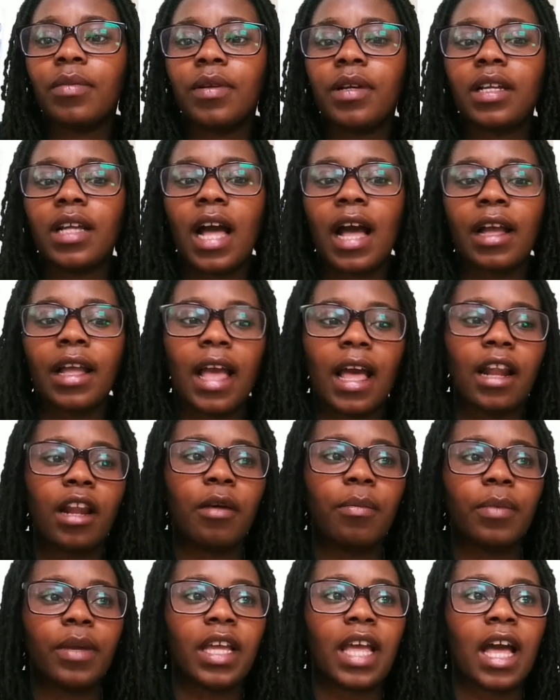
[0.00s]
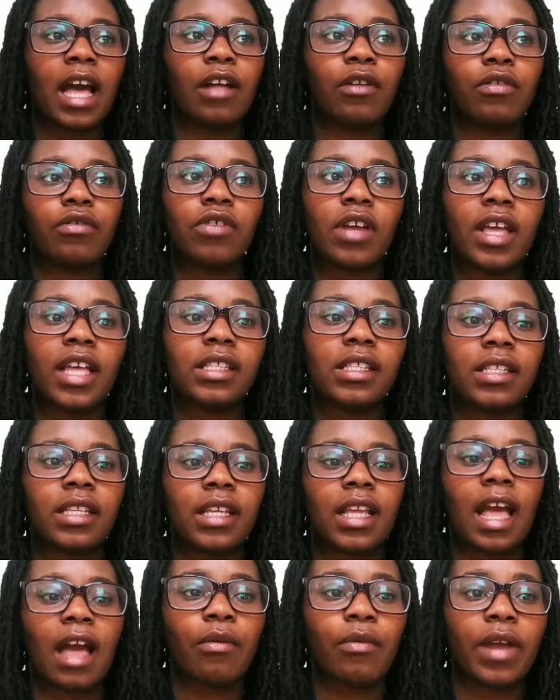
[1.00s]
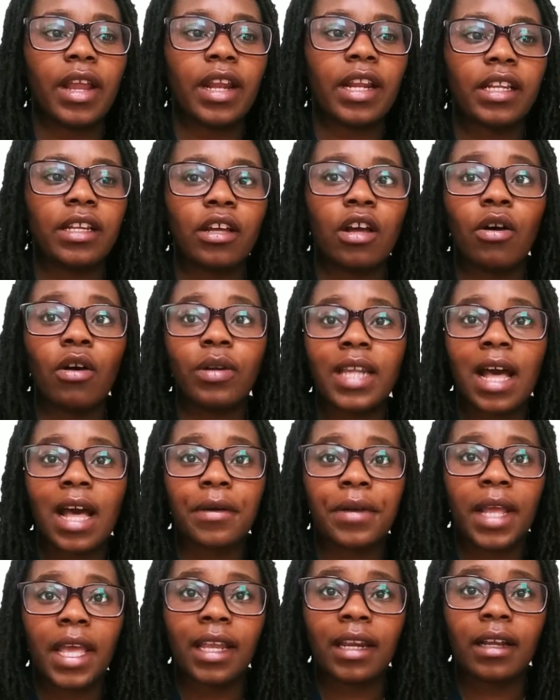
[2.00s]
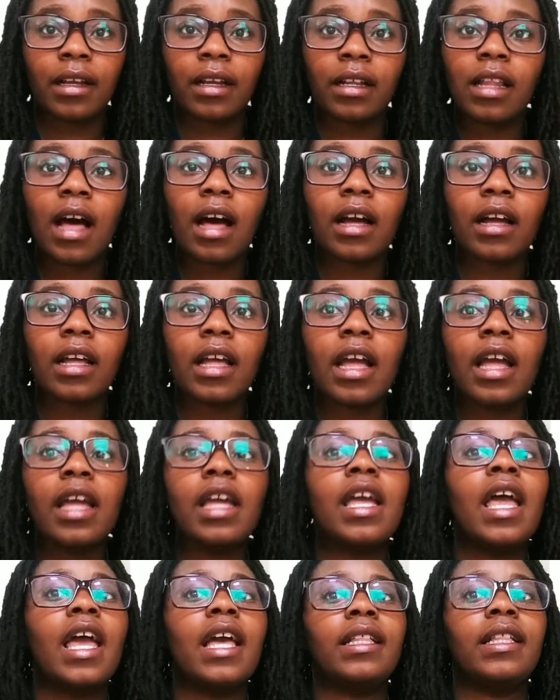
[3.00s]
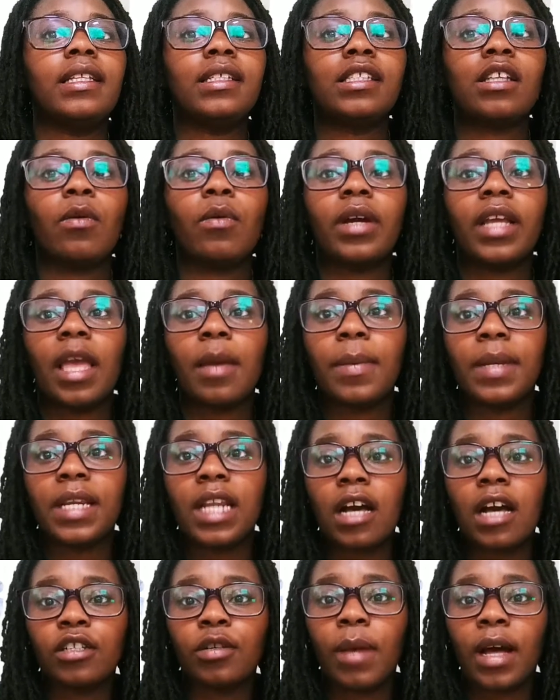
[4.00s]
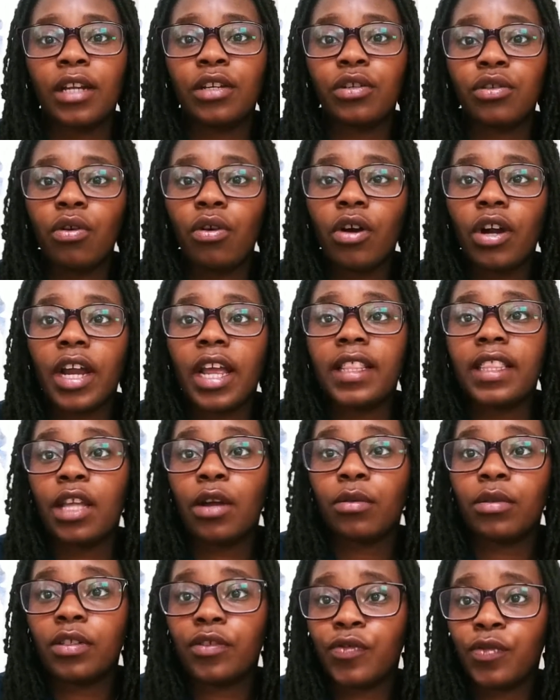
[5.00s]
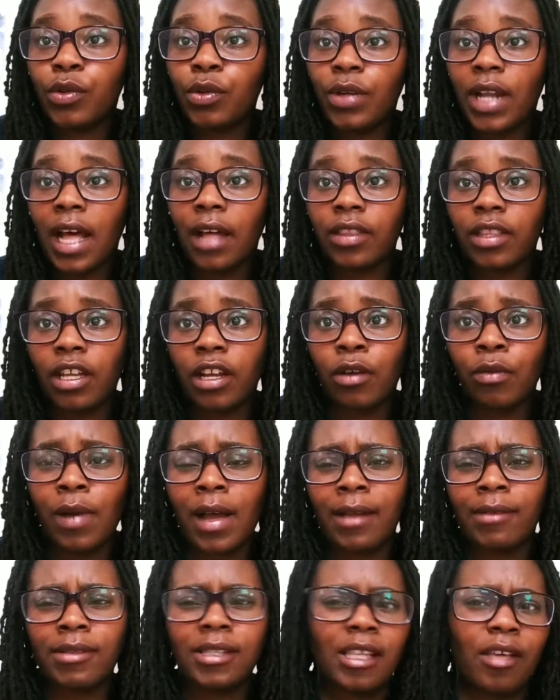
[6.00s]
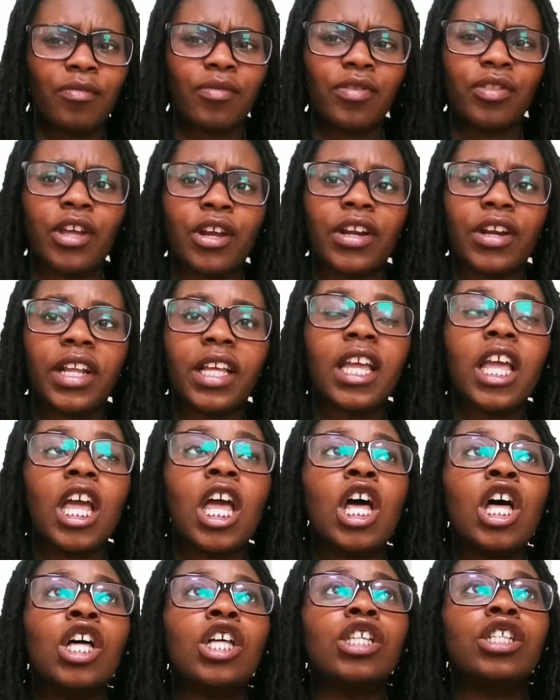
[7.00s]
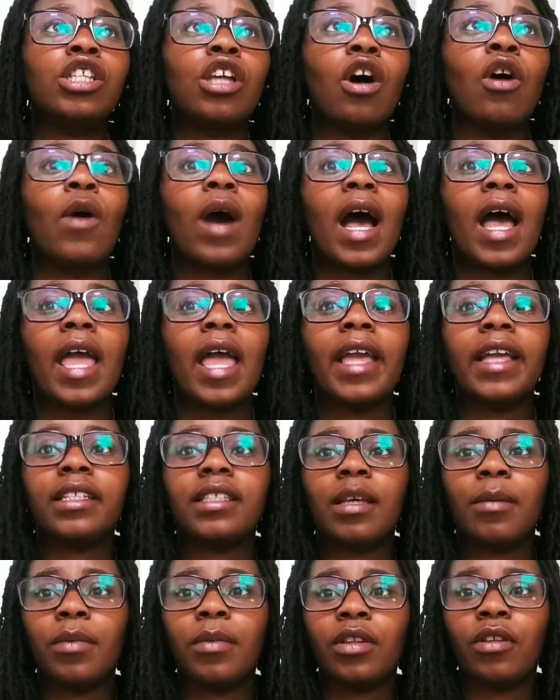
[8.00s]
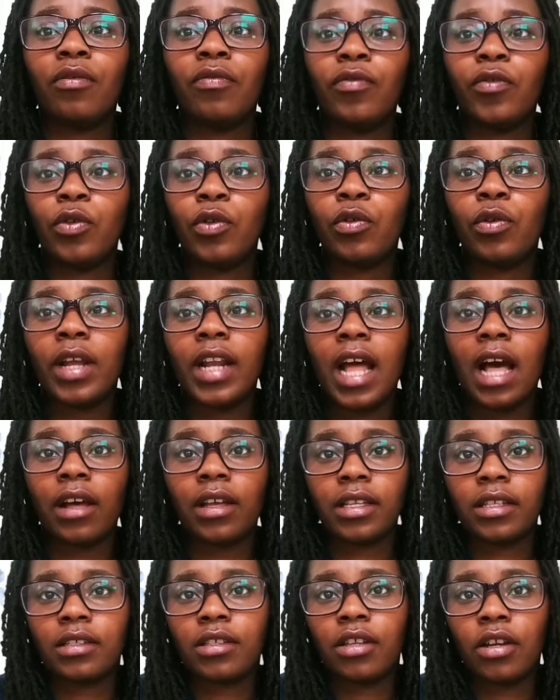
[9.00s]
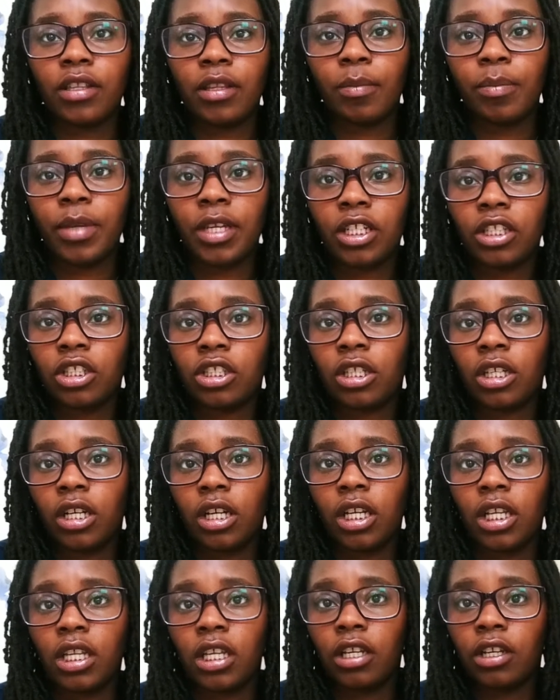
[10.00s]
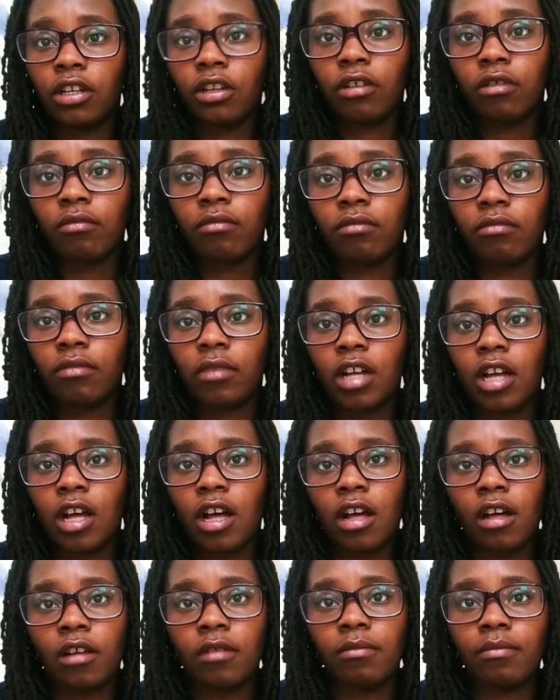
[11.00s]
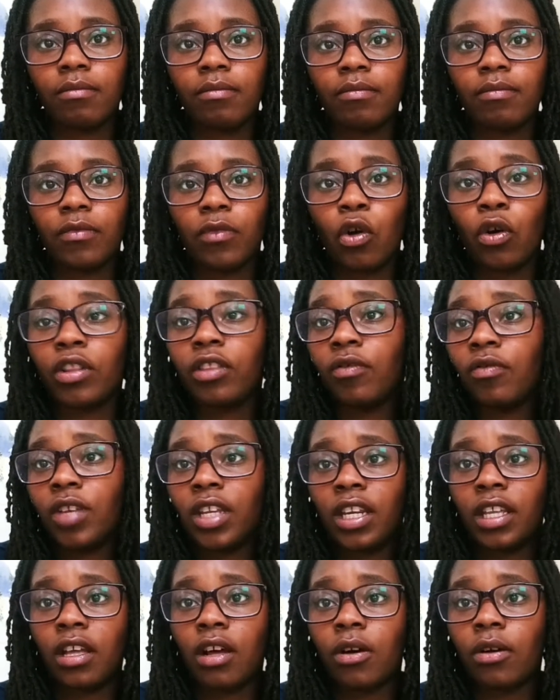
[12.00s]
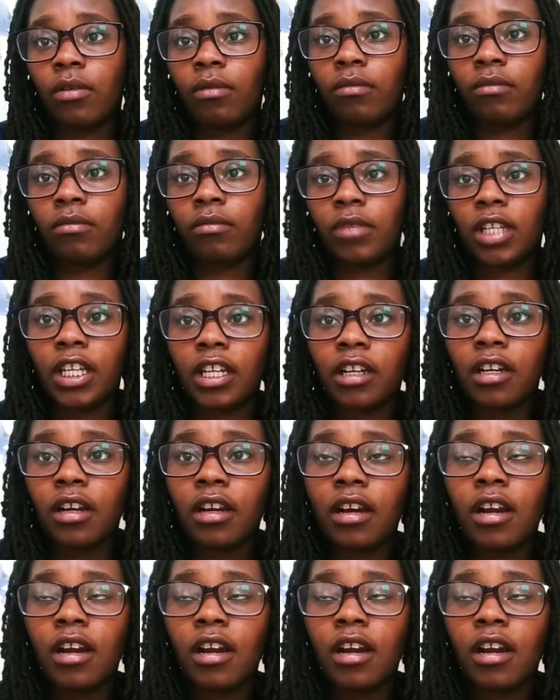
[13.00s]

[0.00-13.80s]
I got up and got dressed and got ready to go down at 8 o'clock. And then someone came and knocked on my door, and there was food out there around 7:30. So I ate some of the food, and I'll insert the picture here, or the video here.